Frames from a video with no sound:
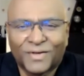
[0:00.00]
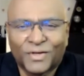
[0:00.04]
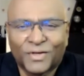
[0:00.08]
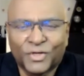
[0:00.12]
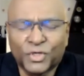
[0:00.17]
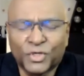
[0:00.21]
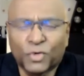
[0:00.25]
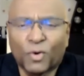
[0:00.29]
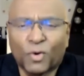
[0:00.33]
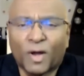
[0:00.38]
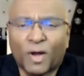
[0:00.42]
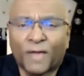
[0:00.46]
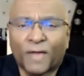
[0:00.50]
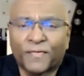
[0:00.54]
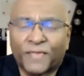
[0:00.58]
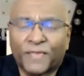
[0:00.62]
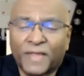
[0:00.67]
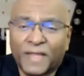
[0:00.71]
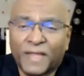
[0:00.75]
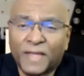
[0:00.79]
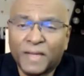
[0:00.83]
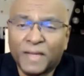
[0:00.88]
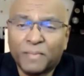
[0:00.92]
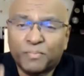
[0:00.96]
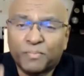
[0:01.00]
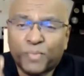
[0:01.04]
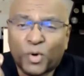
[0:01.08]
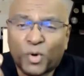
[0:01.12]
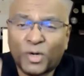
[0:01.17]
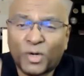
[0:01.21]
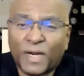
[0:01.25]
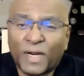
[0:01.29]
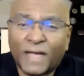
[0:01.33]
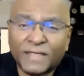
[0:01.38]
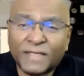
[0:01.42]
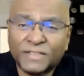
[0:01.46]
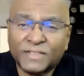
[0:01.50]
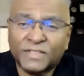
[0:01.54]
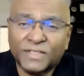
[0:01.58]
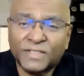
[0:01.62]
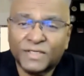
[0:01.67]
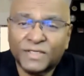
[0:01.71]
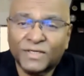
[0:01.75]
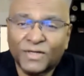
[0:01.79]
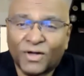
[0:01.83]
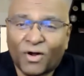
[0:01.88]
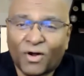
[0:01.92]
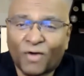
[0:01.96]
You are the
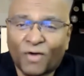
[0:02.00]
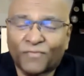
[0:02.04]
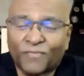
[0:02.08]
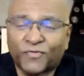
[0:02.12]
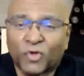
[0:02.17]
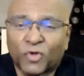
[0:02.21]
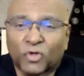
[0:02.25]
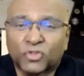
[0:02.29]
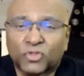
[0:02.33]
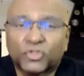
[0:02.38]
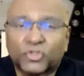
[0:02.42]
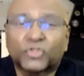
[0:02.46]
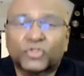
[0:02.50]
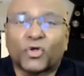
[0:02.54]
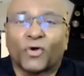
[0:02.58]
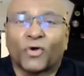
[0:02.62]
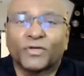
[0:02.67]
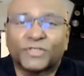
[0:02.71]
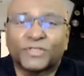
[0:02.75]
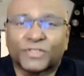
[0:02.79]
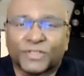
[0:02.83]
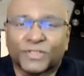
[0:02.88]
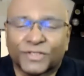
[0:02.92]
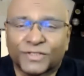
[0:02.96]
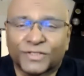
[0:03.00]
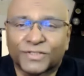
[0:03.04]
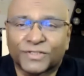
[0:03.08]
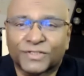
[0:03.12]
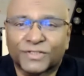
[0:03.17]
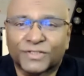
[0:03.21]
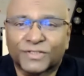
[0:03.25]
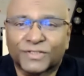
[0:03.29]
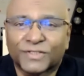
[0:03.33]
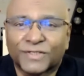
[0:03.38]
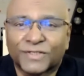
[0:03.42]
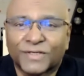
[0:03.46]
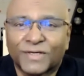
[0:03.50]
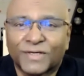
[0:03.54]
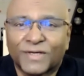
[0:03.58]
product of your choices,